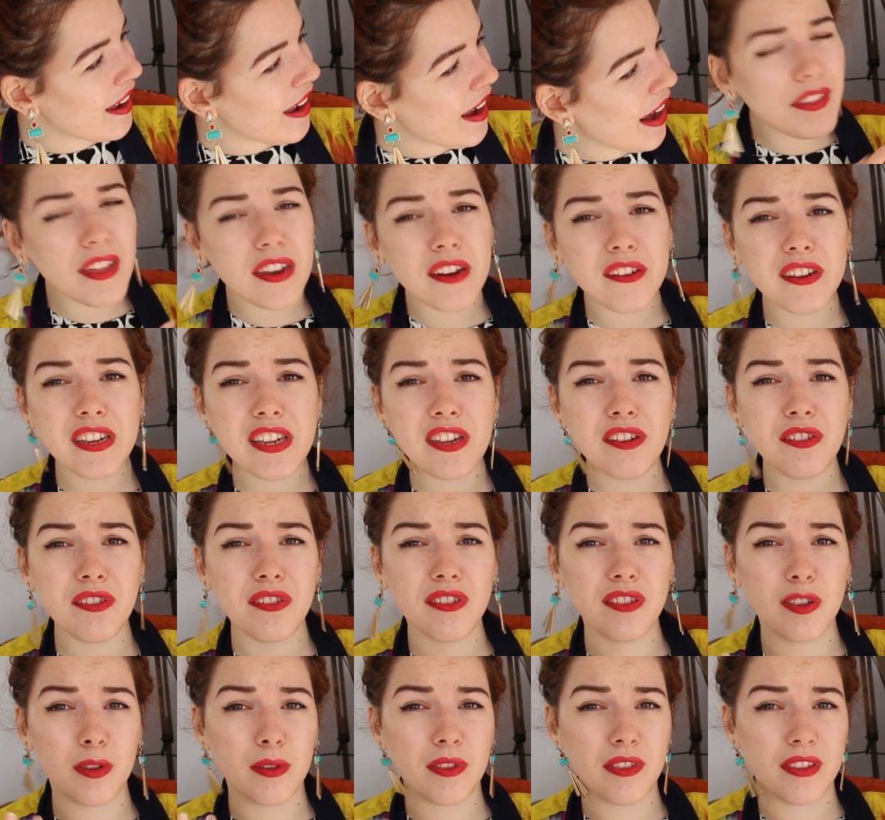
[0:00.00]
And then I
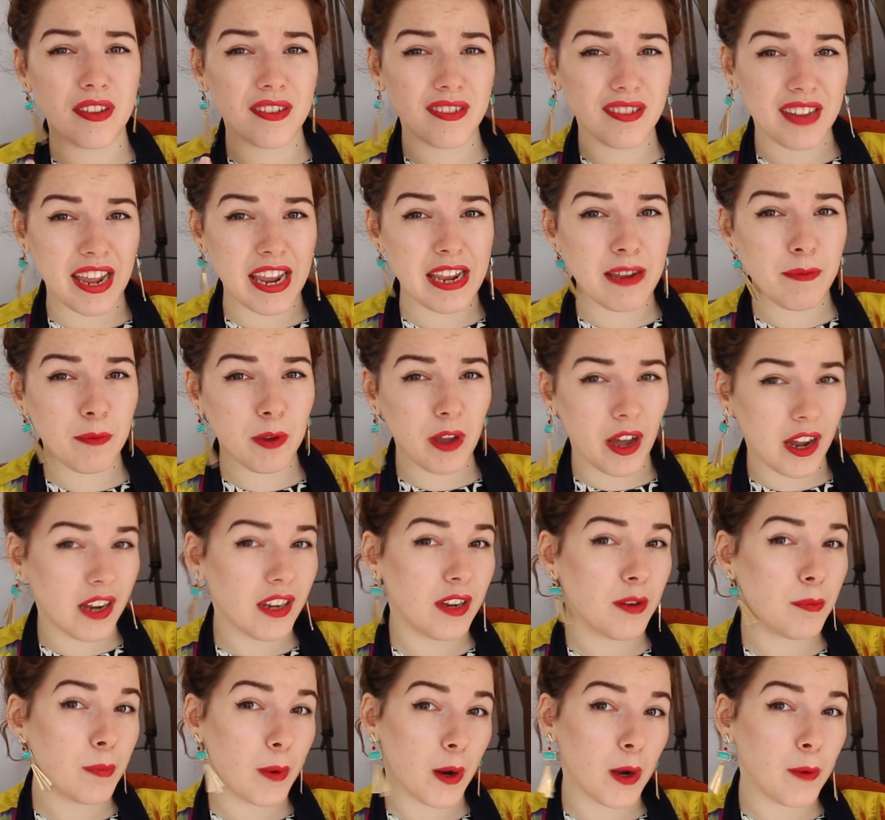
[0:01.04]
used the same
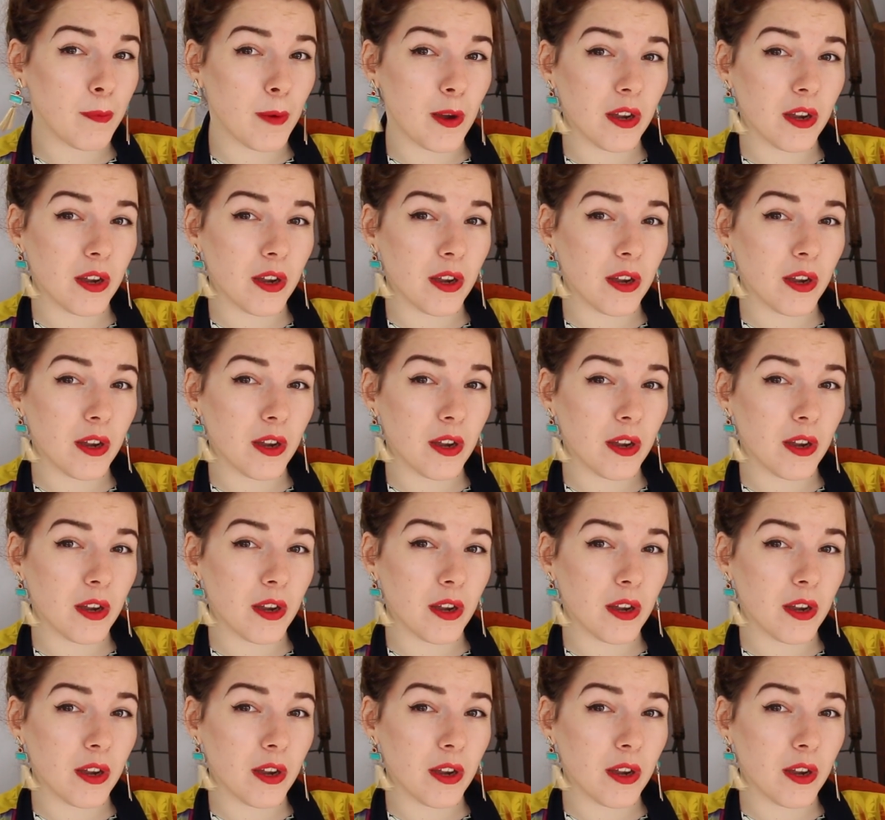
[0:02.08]
coloured pro